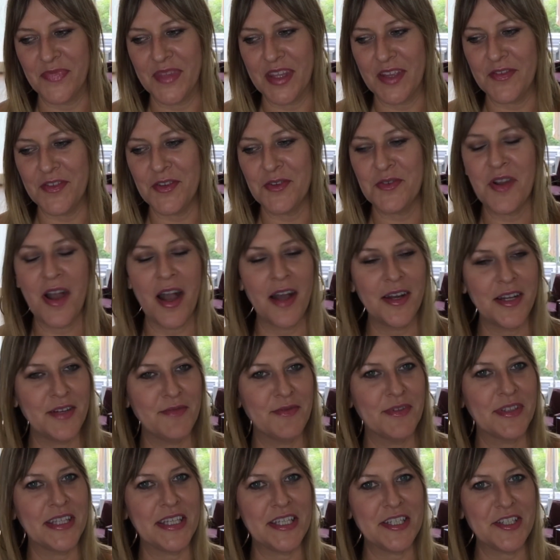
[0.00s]
If you're not
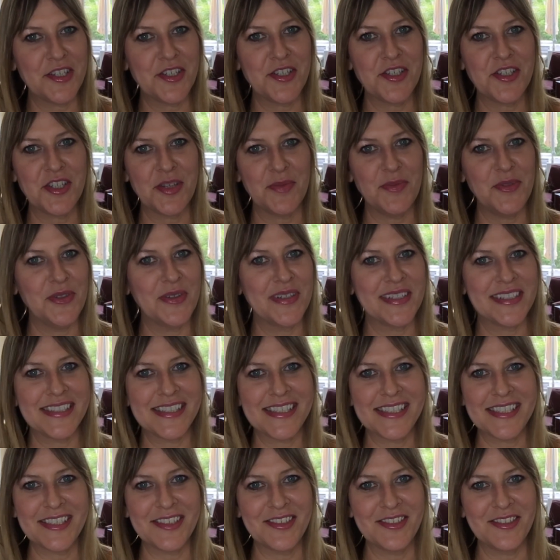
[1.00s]
in relationship, you
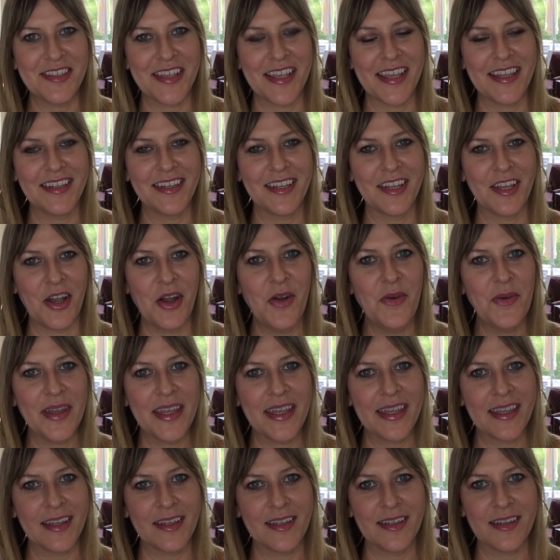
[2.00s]
can still get
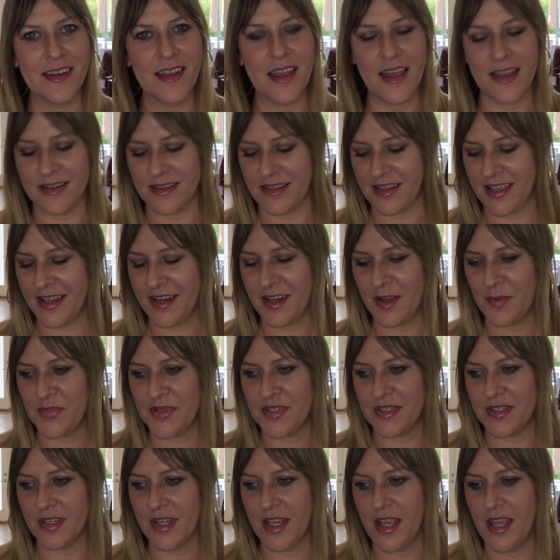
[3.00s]
going and get up
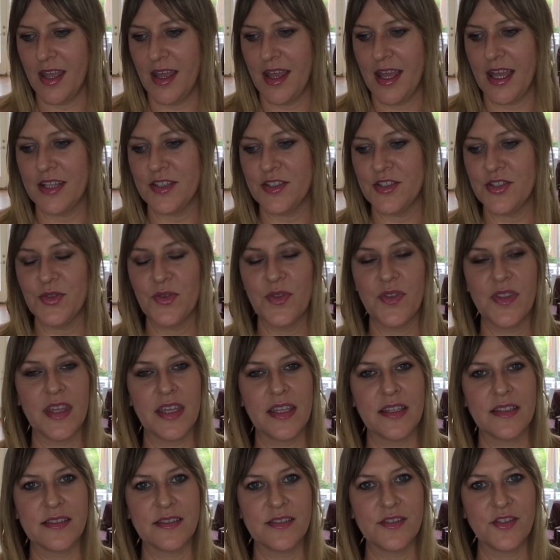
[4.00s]
and do
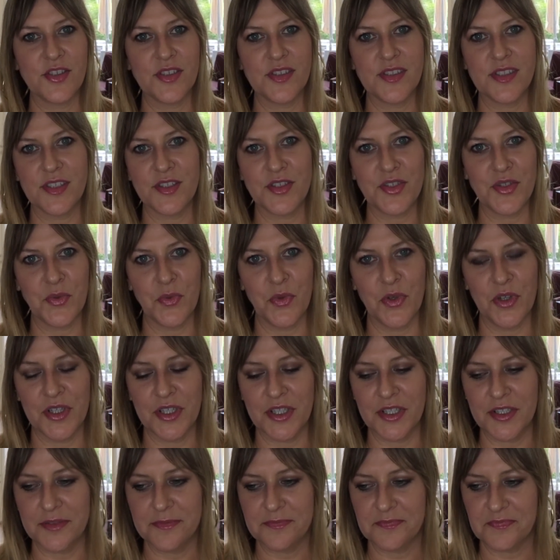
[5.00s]
things just as you
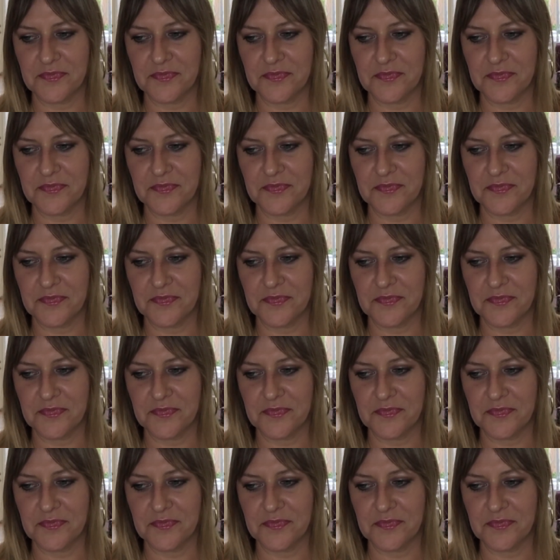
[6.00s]
would.